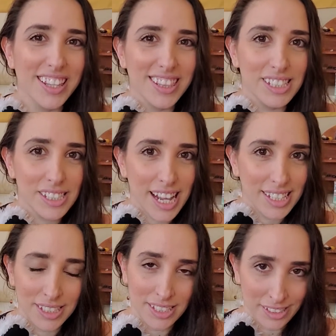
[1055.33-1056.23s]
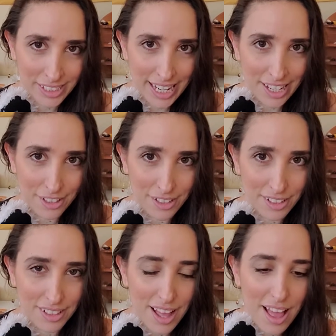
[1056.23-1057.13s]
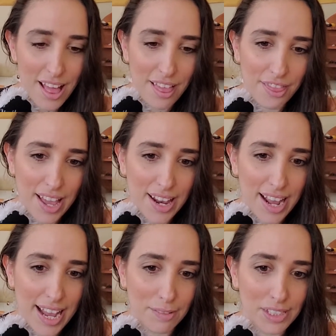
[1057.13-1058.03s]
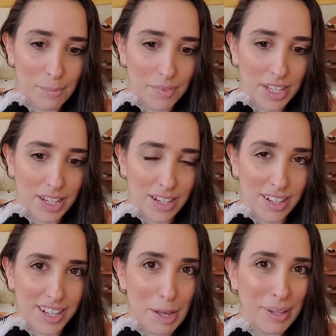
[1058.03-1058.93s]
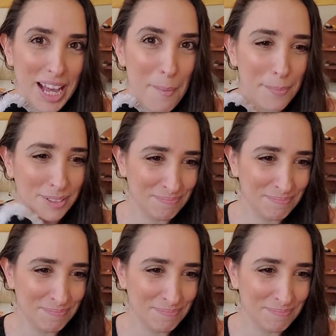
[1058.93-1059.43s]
This guy is an indicator that I have something coming up.